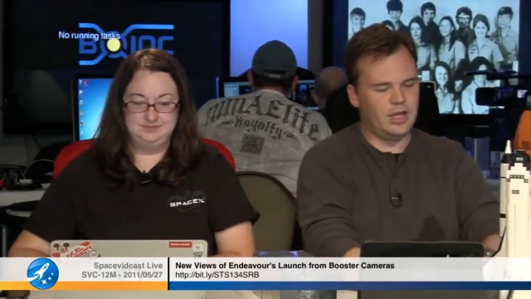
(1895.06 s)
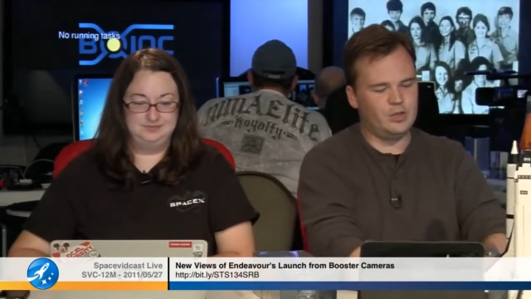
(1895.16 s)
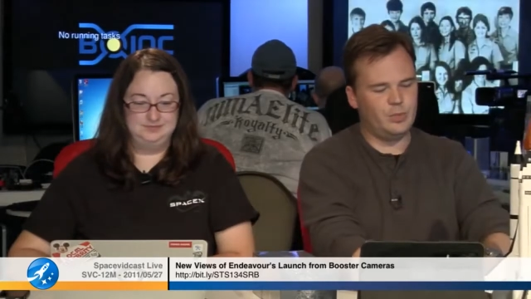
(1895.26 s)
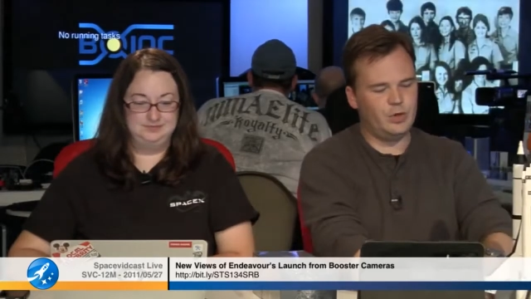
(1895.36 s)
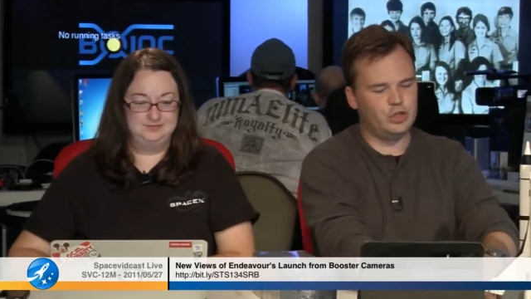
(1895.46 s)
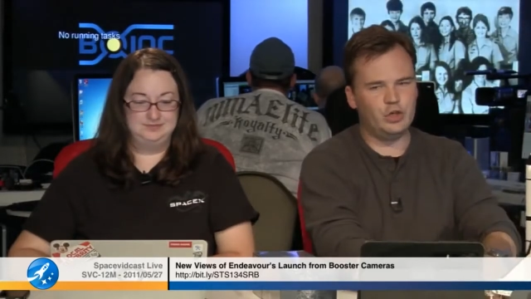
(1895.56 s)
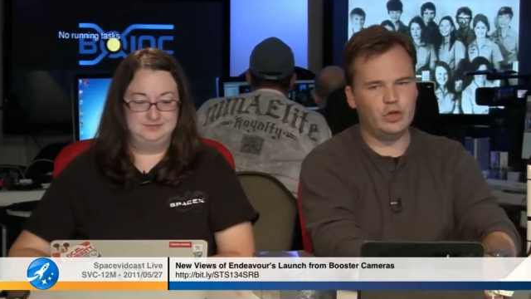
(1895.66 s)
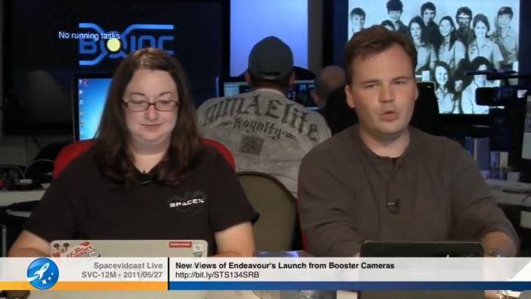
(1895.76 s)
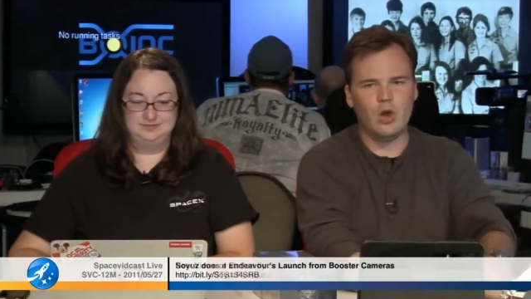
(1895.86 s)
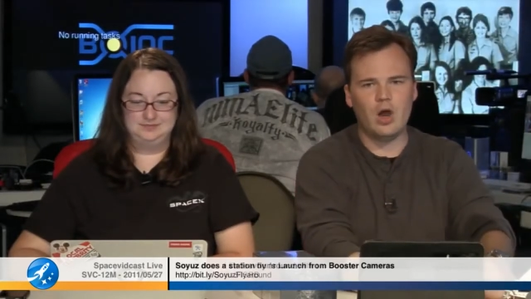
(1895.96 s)
Speaker 1: the expedition
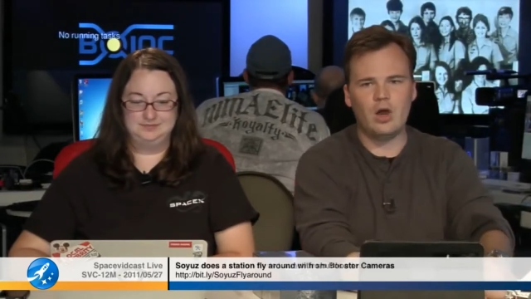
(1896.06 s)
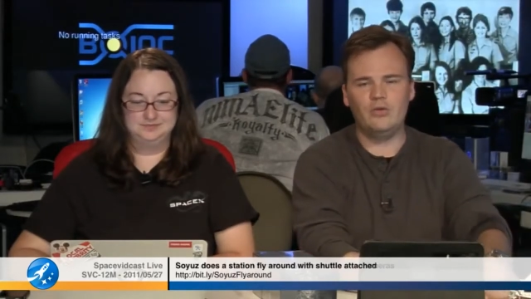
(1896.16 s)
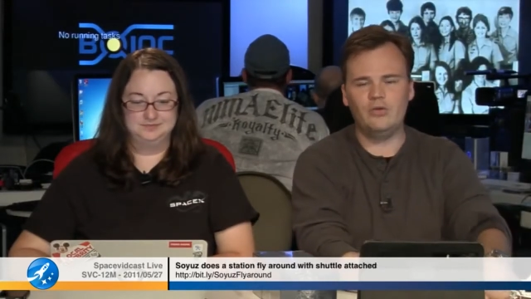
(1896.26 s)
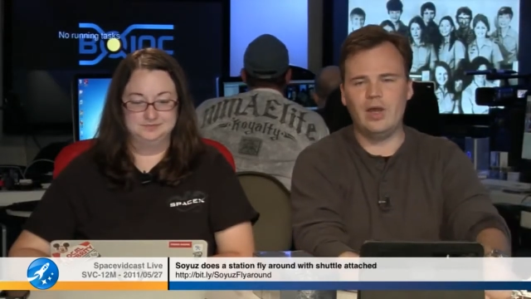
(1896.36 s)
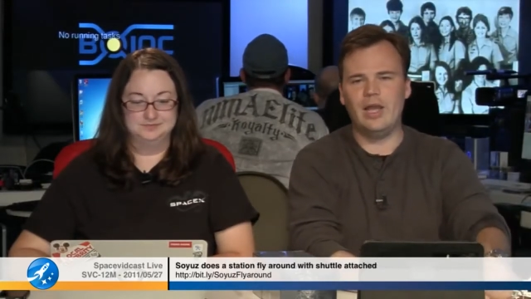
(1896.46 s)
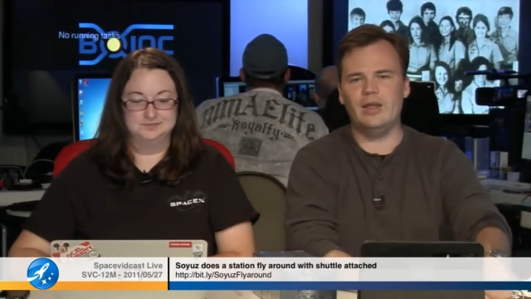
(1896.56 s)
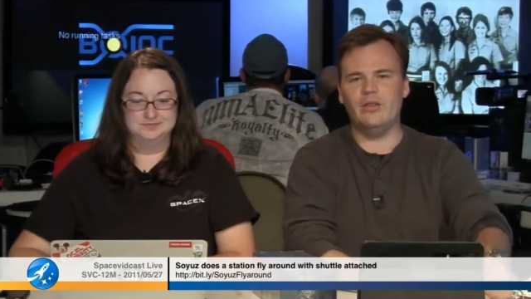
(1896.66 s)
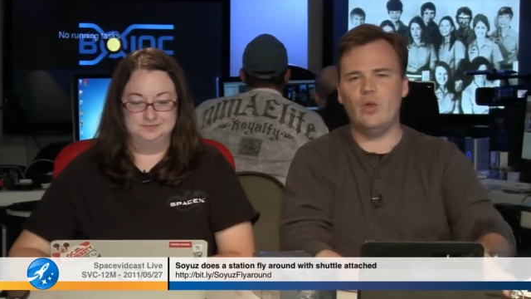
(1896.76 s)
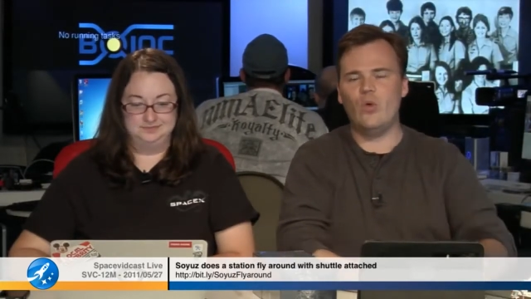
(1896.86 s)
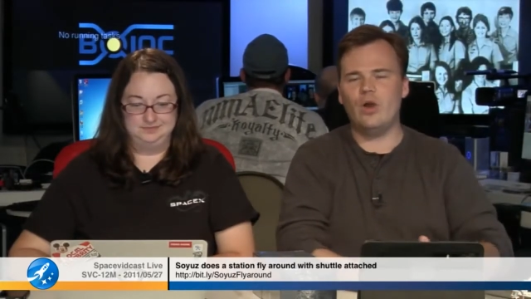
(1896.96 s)
crew off, and
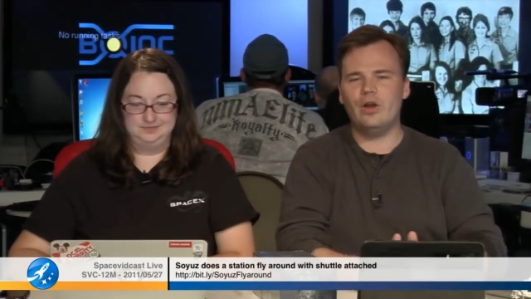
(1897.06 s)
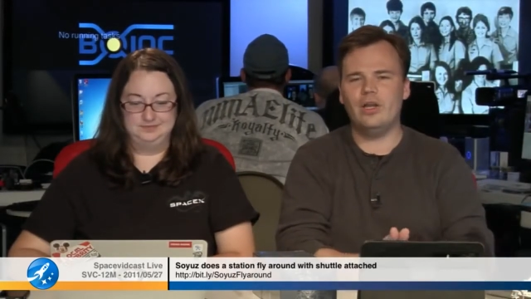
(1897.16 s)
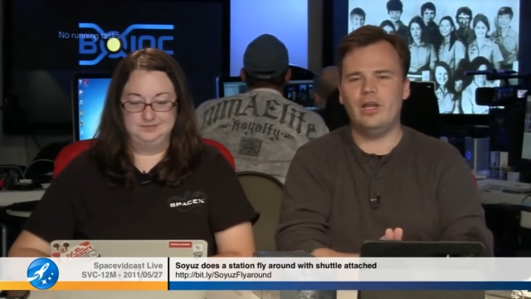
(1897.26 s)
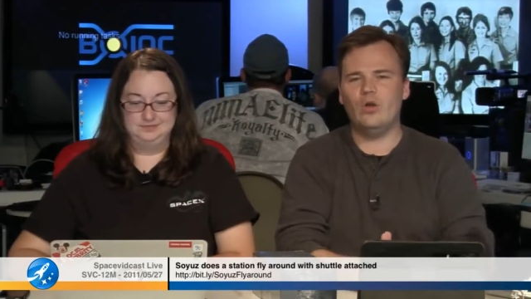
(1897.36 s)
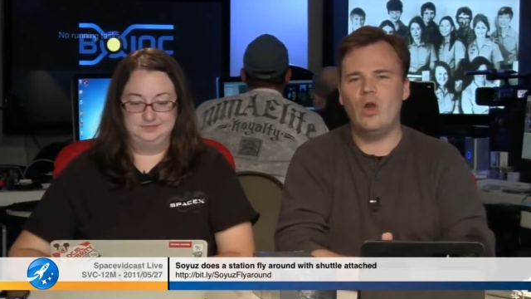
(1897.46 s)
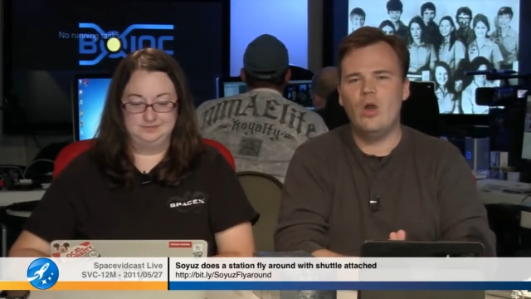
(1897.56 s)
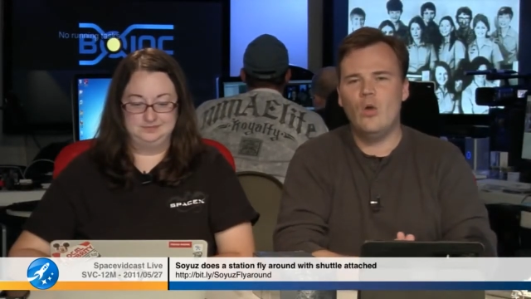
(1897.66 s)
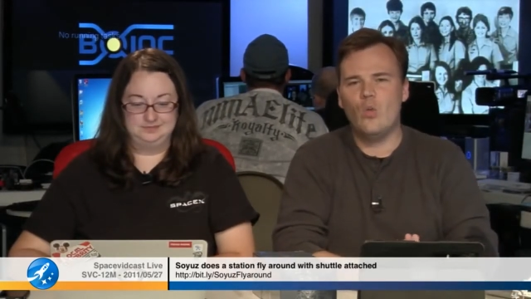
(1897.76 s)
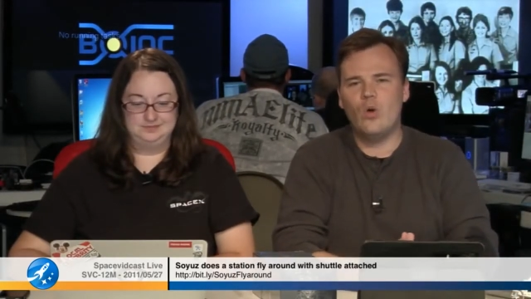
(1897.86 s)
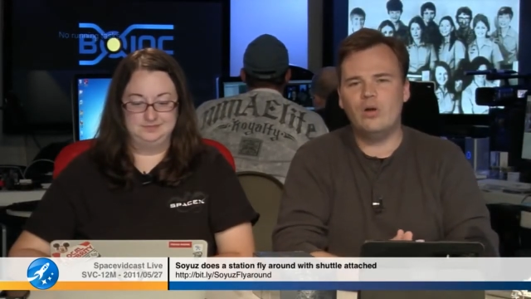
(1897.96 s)
they wanted to get
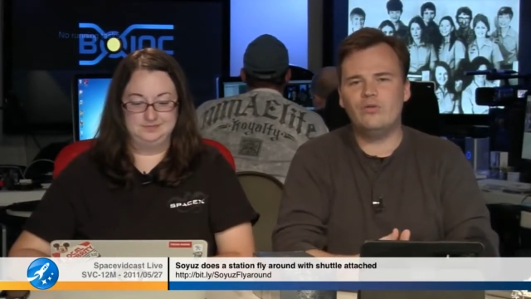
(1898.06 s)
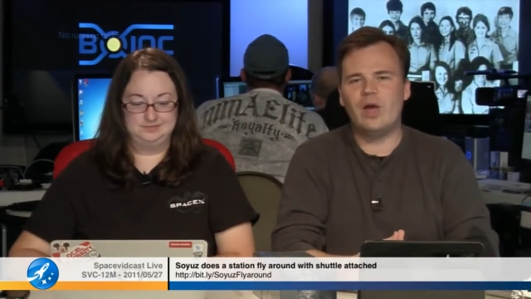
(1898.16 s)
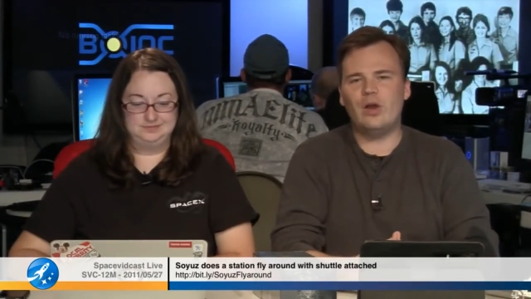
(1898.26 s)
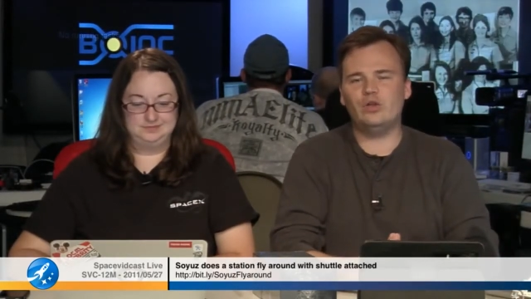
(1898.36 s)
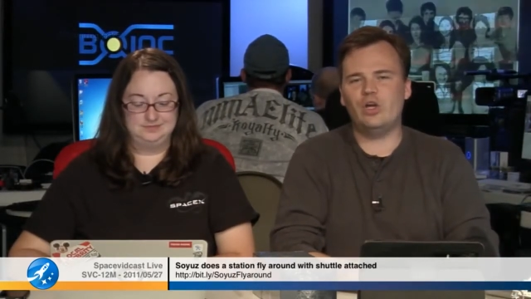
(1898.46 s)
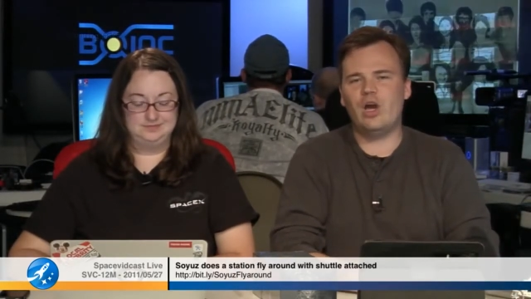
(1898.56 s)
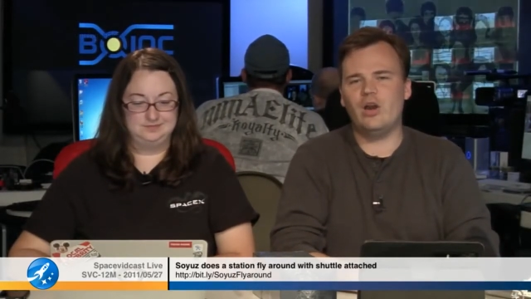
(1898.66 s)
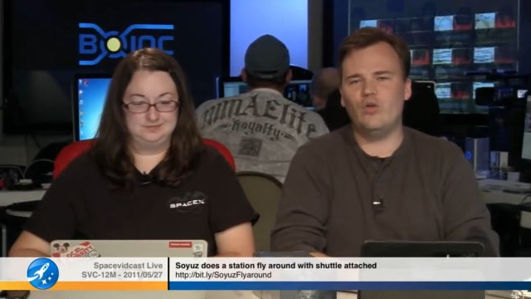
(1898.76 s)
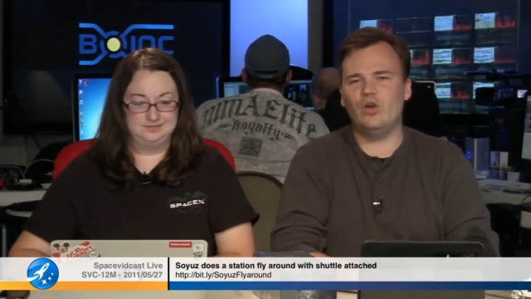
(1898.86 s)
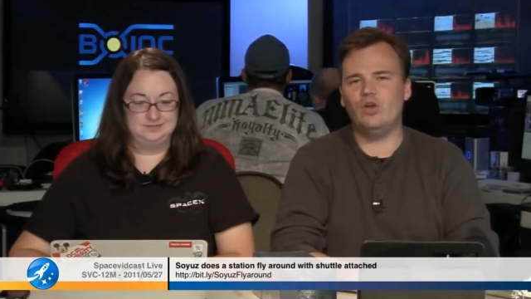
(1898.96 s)
one final shot
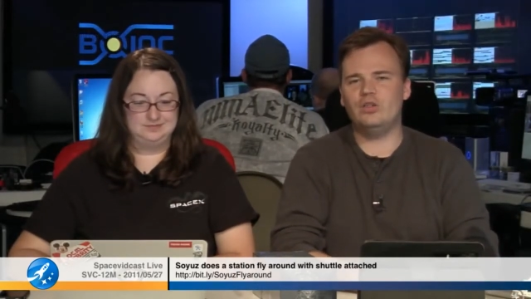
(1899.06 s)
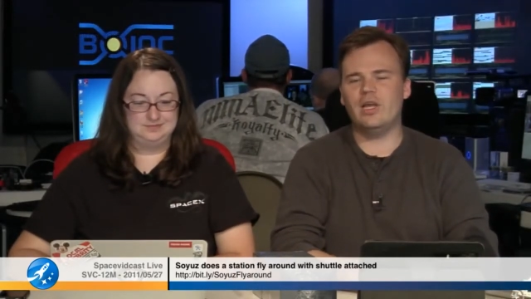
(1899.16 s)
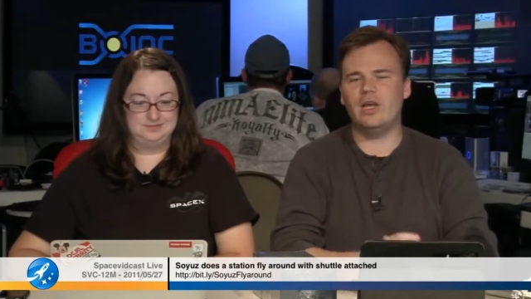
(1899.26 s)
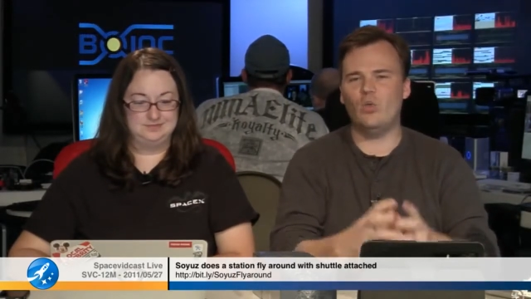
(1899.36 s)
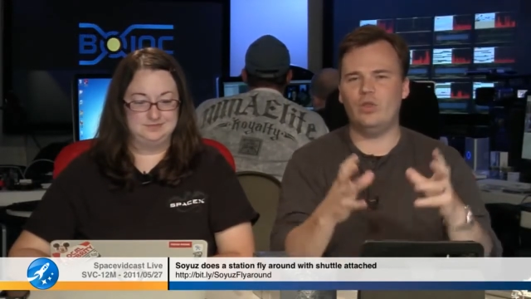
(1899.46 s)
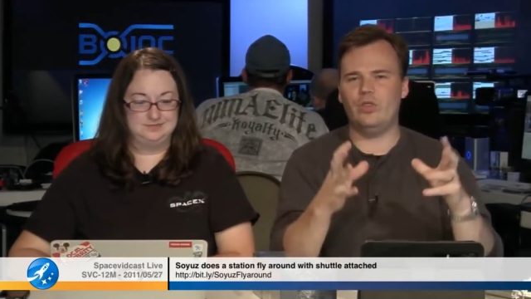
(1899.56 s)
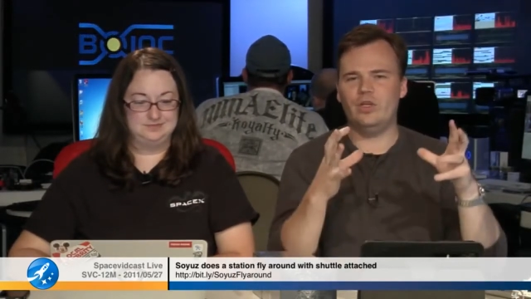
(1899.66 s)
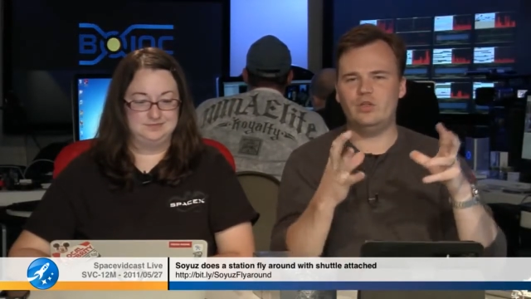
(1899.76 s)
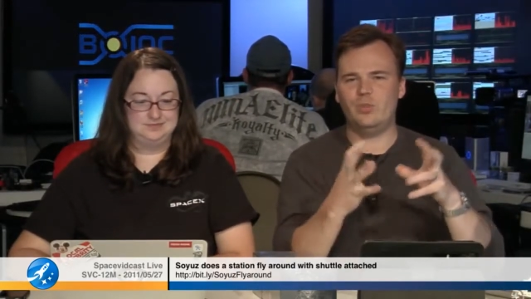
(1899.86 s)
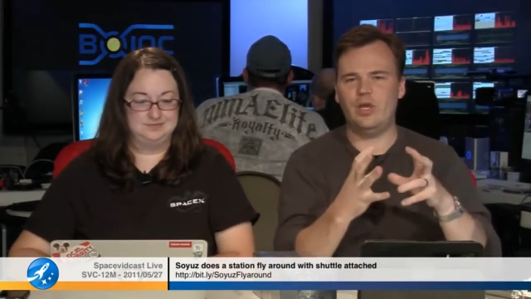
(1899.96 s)
of what it looks like with
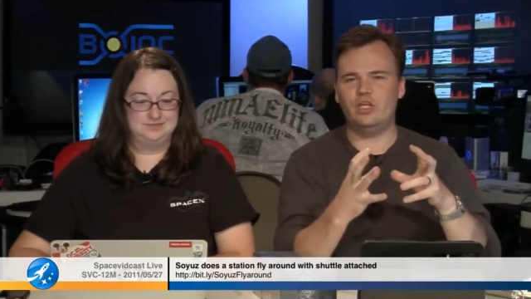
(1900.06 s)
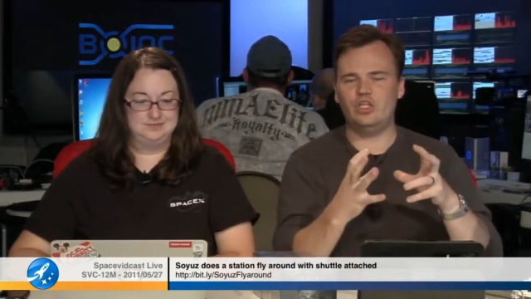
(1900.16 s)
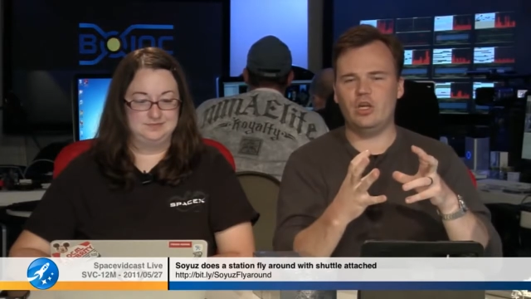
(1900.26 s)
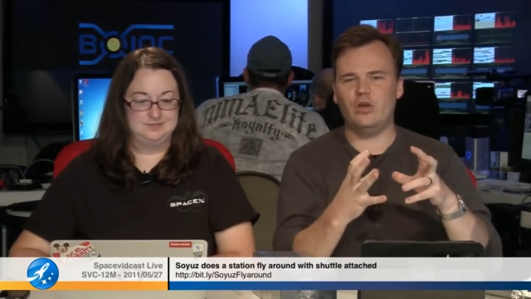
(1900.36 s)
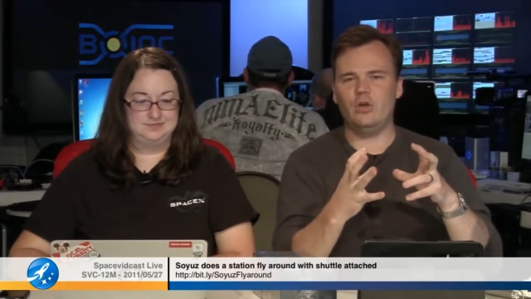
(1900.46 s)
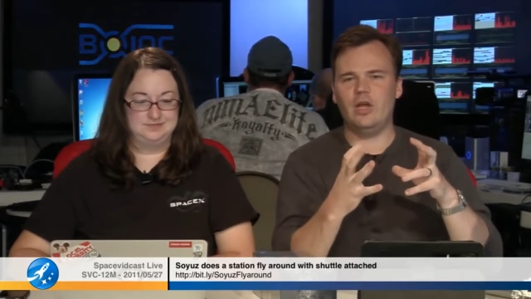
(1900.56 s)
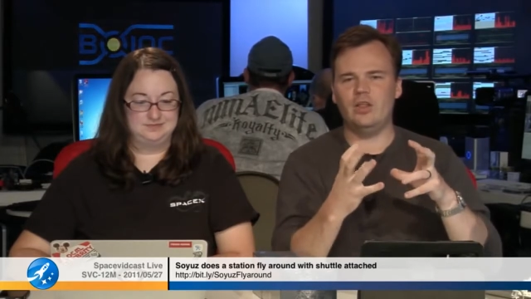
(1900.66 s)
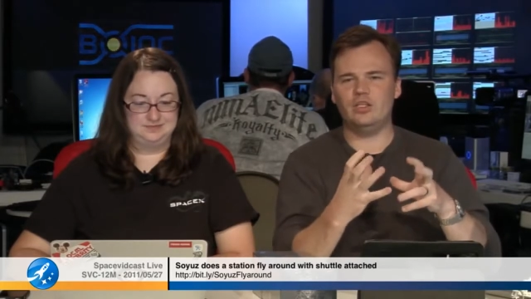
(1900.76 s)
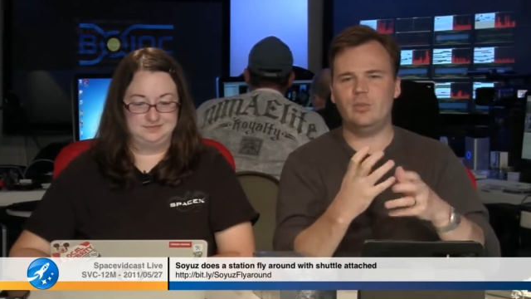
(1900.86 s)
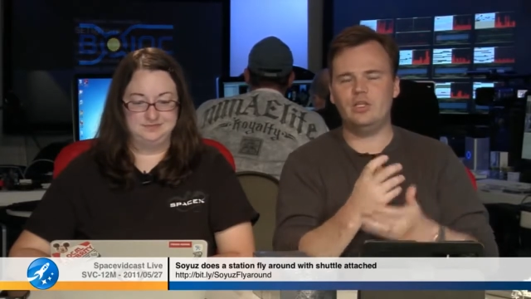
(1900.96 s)
the space shuttle
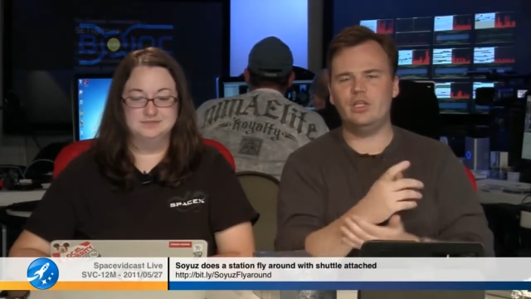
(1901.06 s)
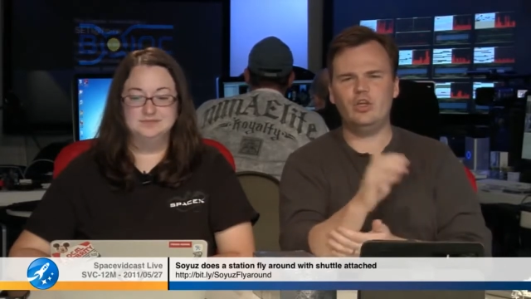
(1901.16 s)
and the space.